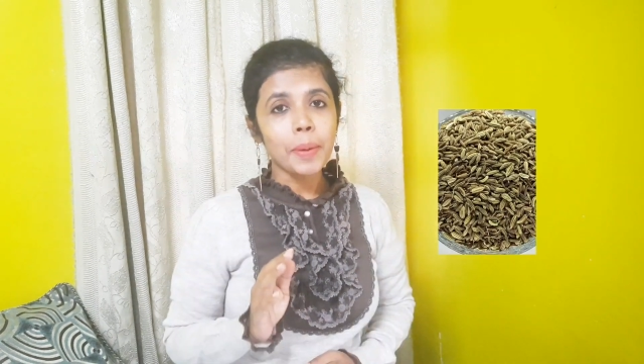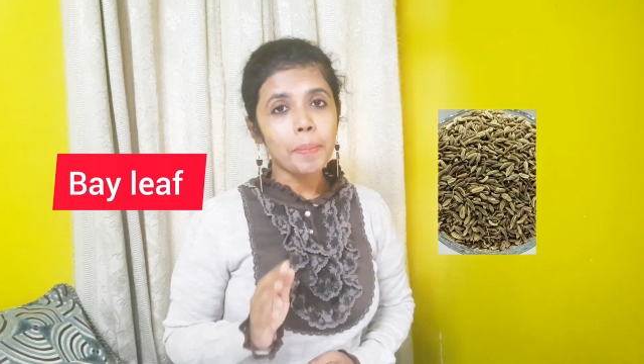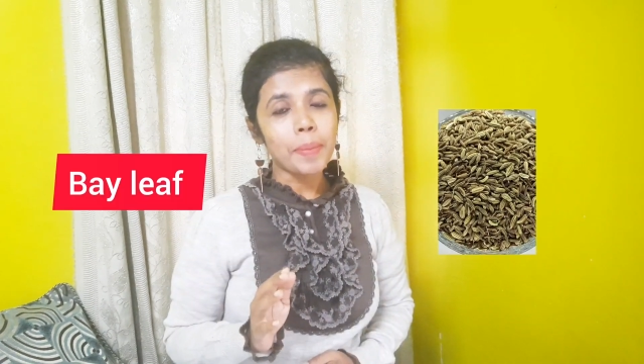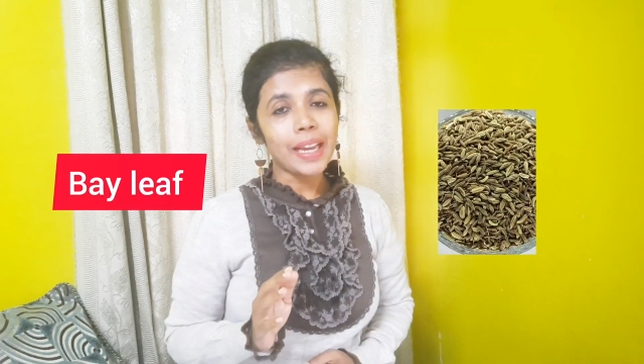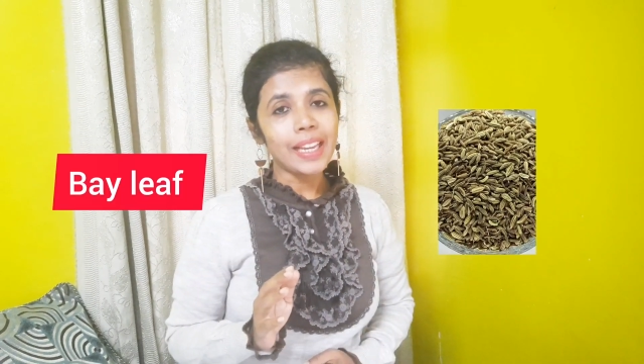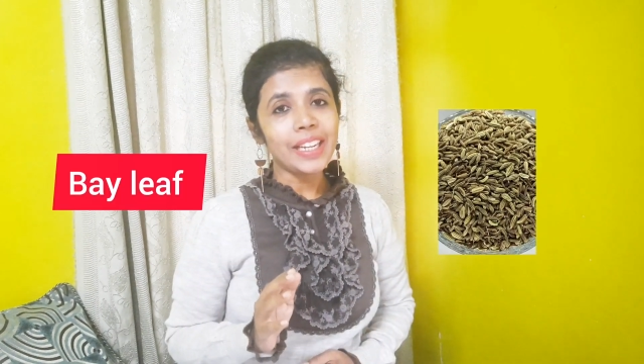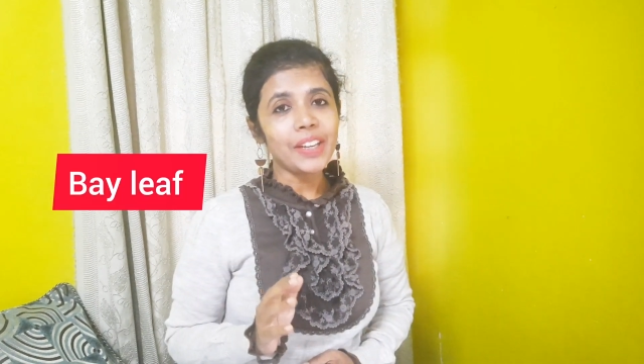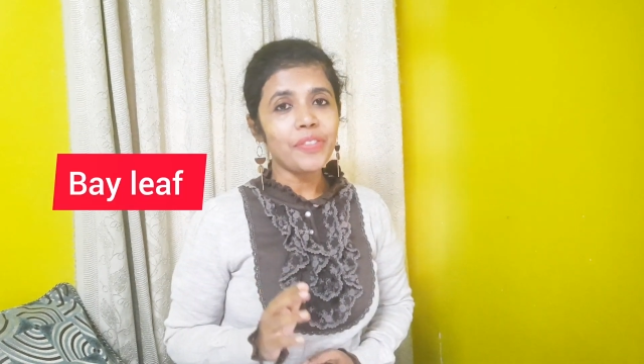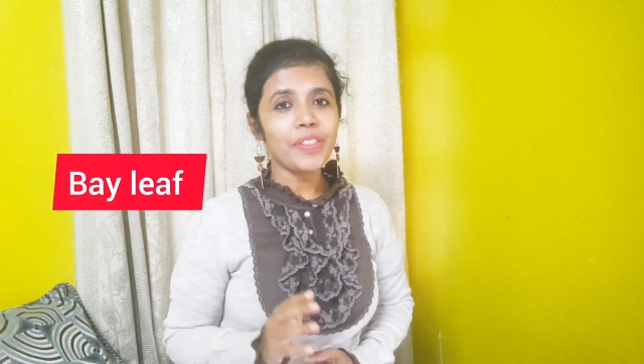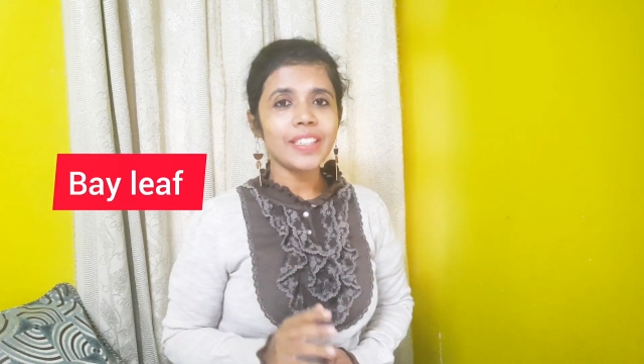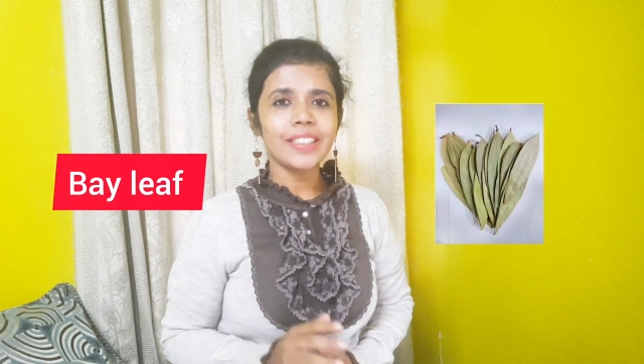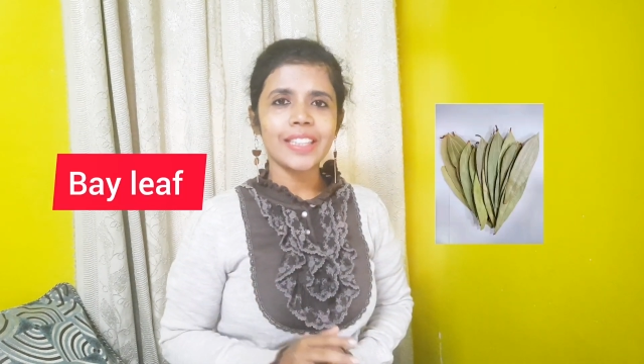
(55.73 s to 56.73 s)
bay leaf
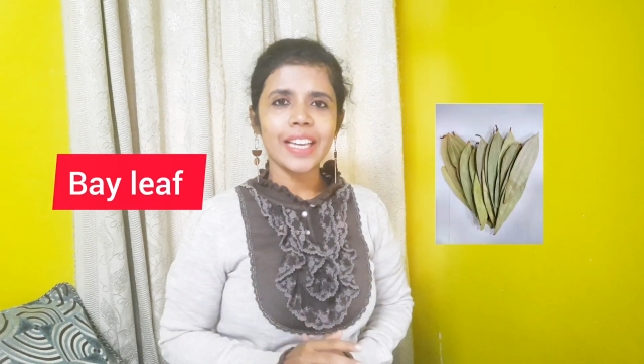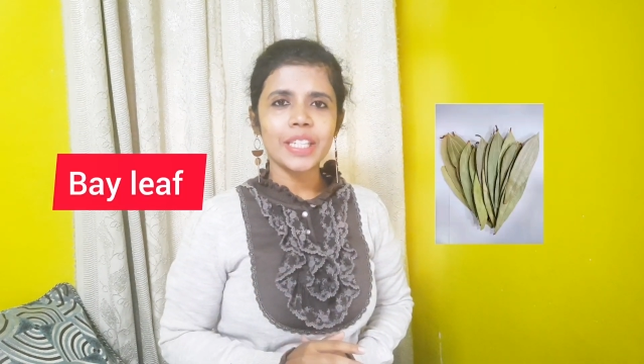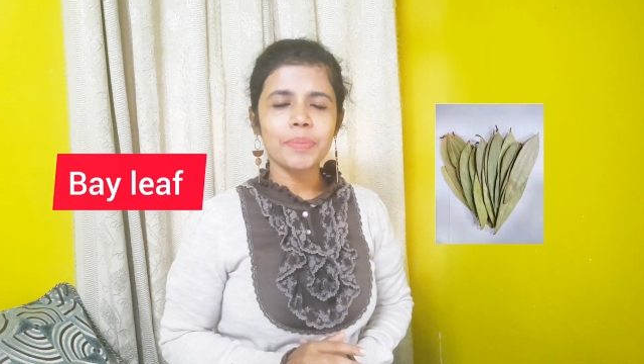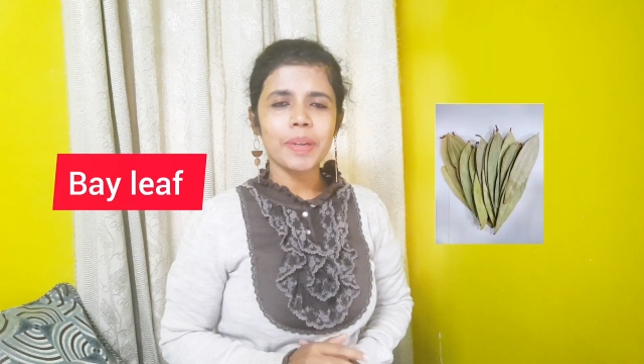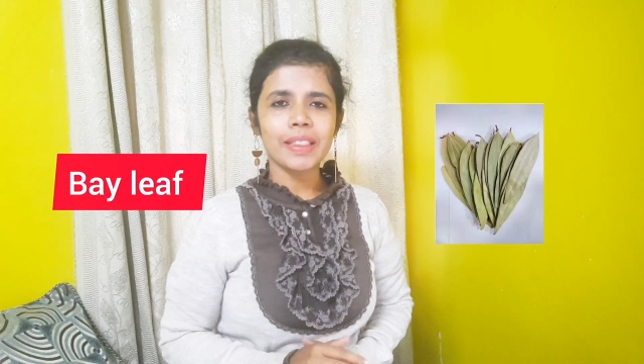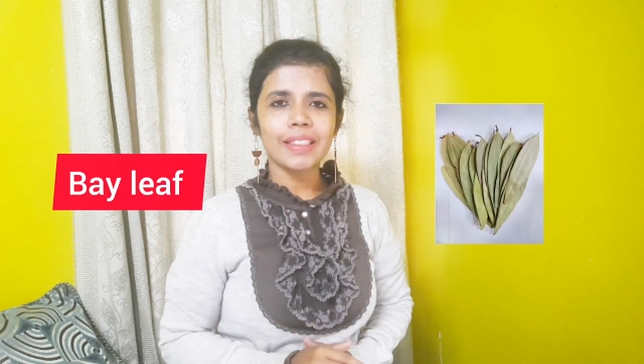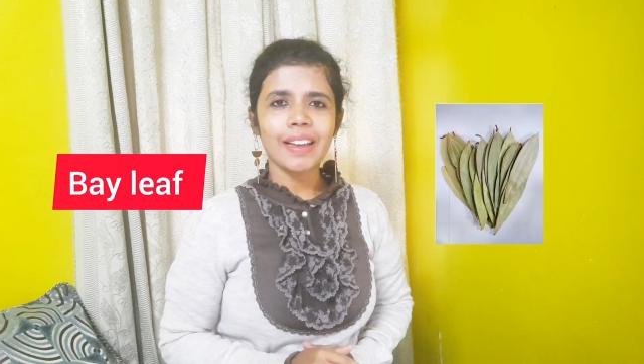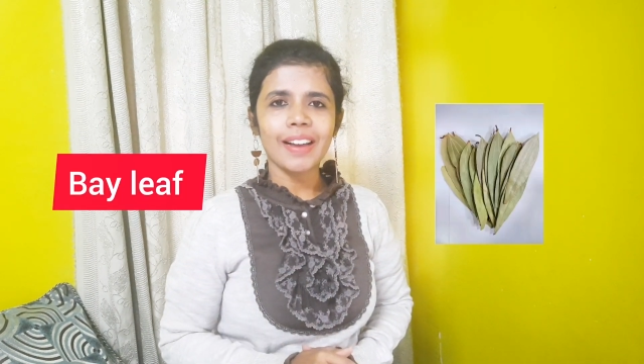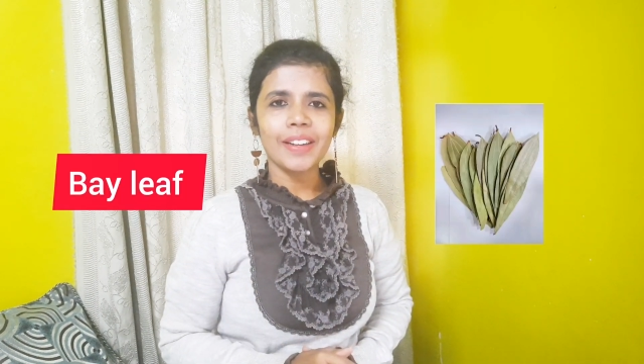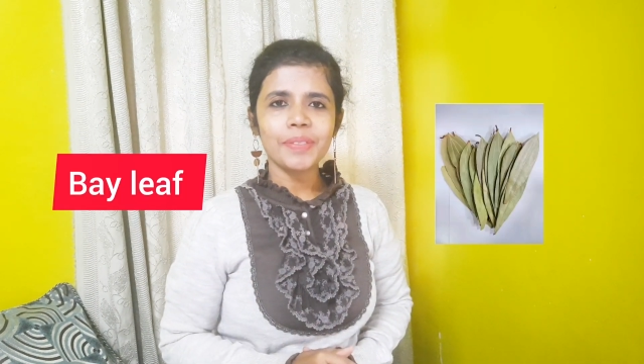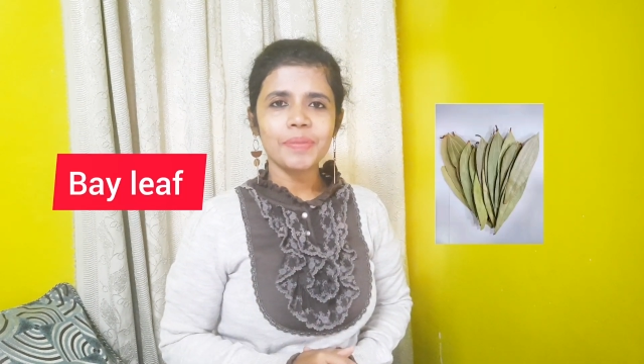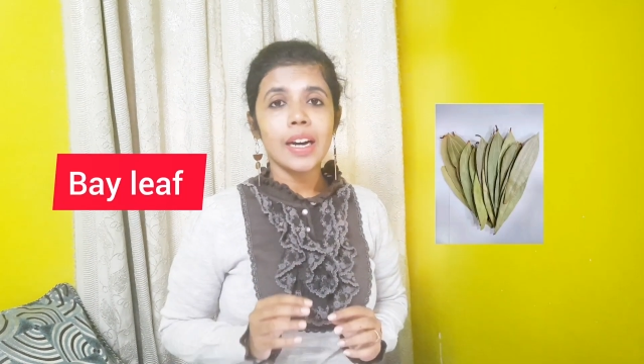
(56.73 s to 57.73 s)
is
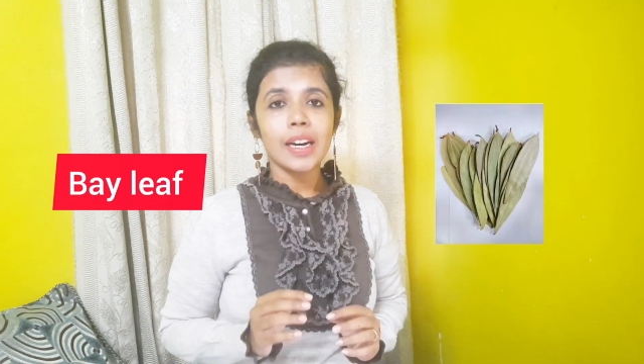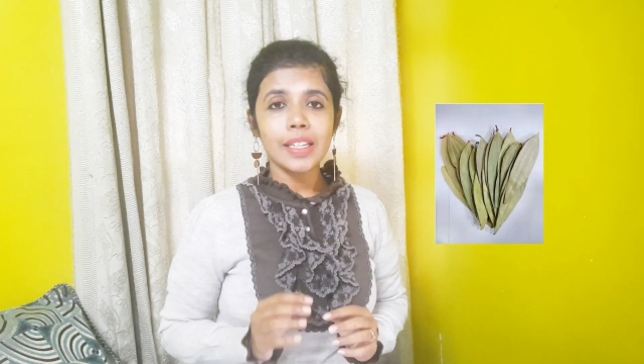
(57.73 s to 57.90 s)
tejpatta,